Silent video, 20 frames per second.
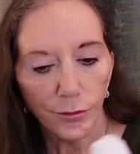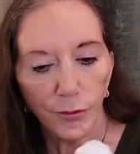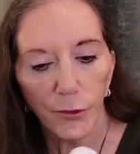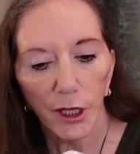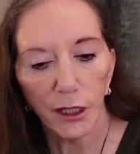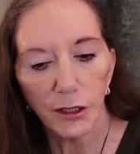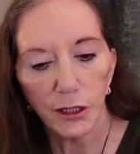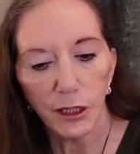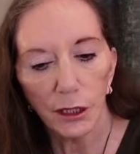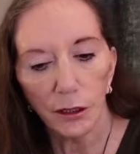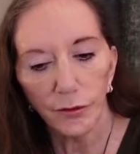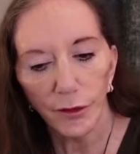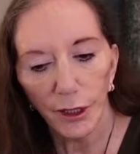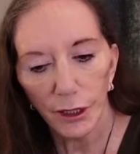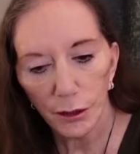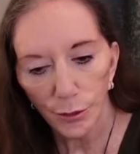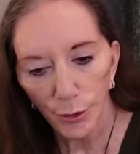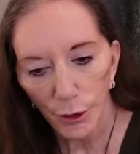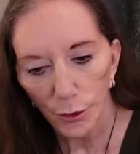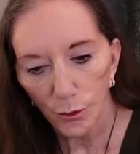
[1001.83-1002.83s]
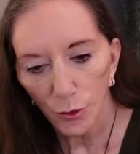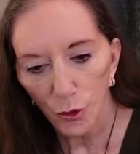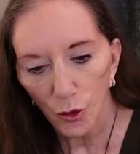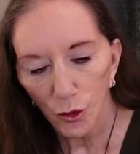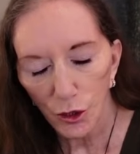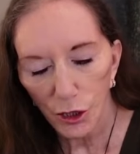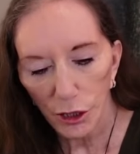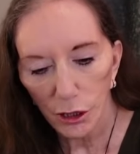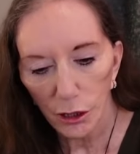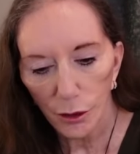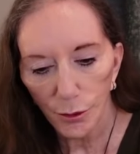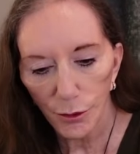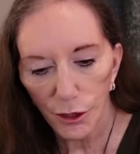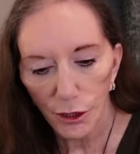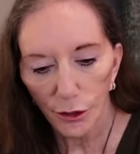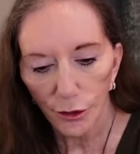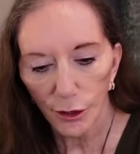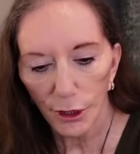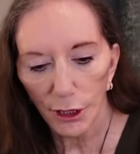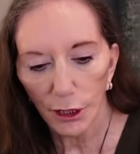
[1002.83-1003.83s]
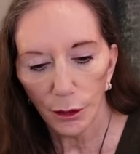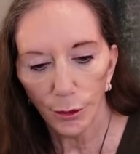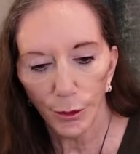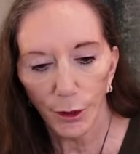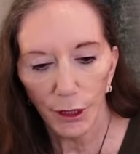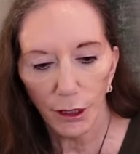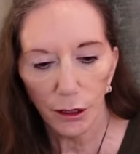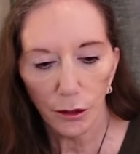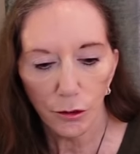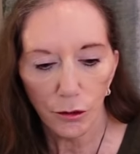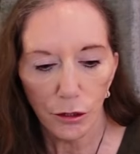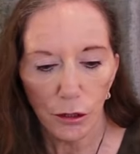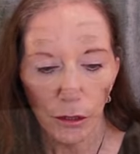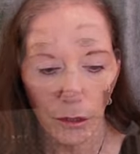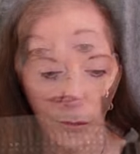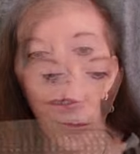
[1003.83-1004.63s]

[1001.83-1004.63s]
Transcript: until I've had a bit more time to think about